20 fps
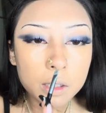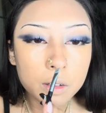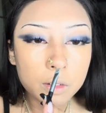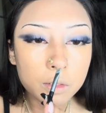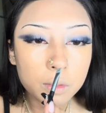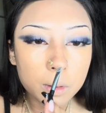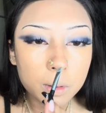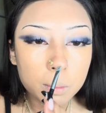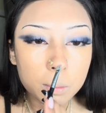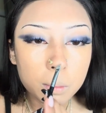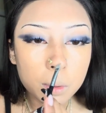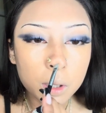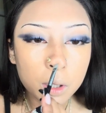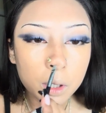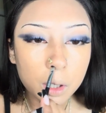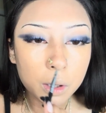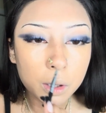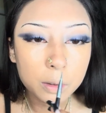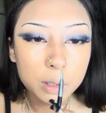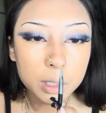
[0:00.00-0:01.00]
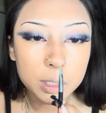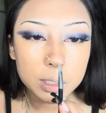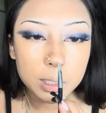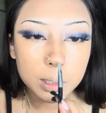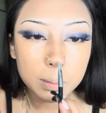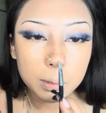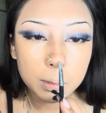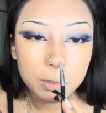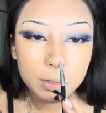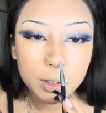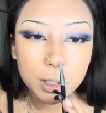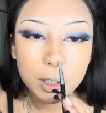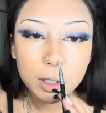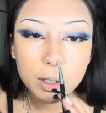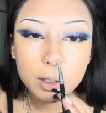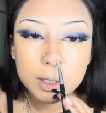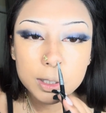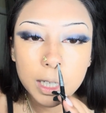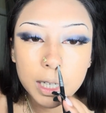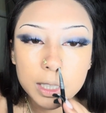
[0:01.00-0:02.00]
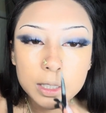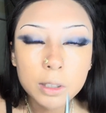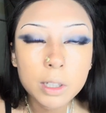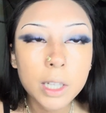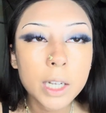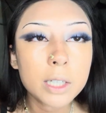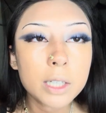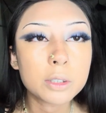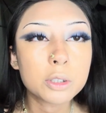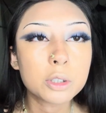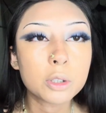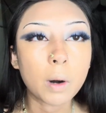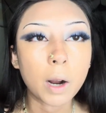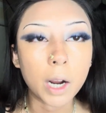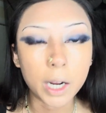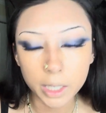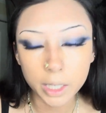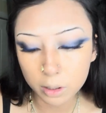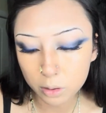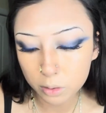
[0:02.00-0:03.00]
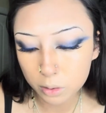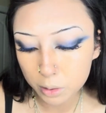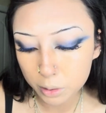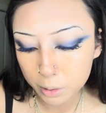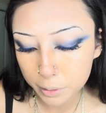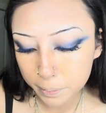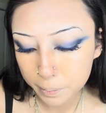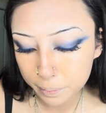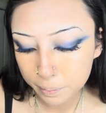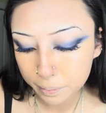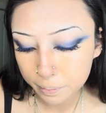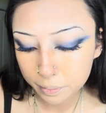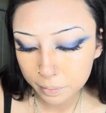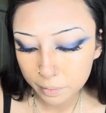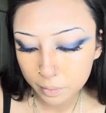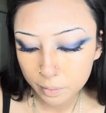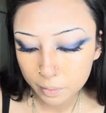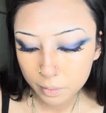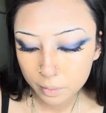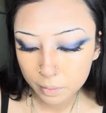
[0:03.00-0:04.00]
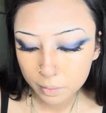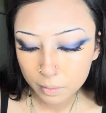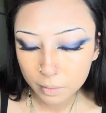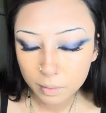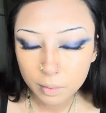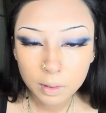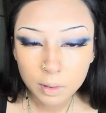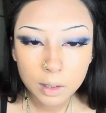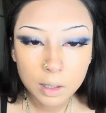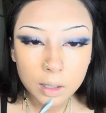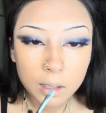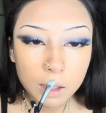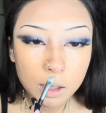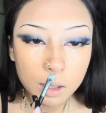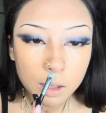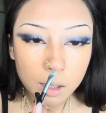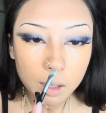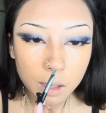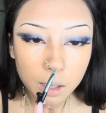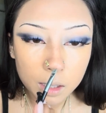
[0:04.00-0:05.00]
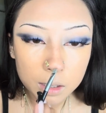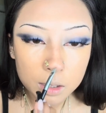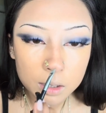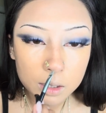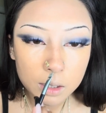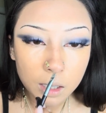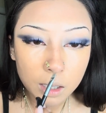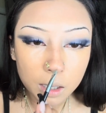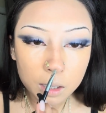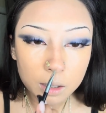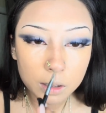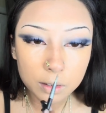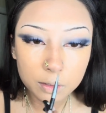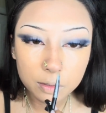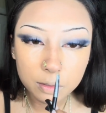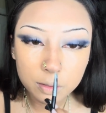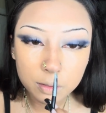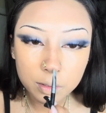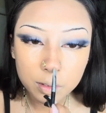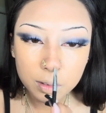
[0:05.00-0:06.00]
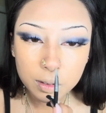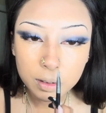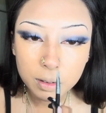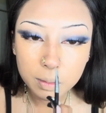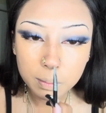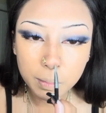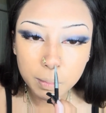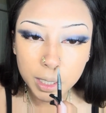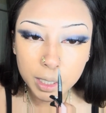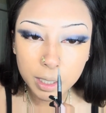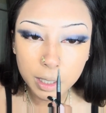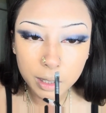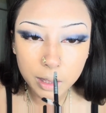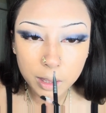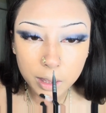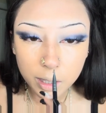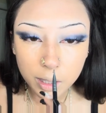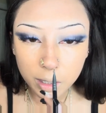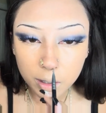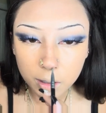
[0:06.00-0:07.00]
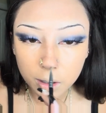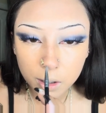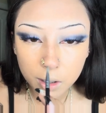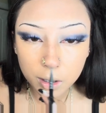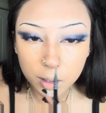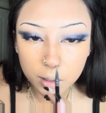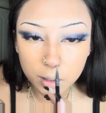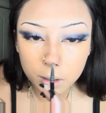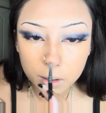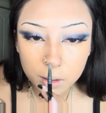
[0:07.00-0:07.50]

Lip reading: of below the tip of your nose. I do like a triangle, and then I just kind of make it thicker.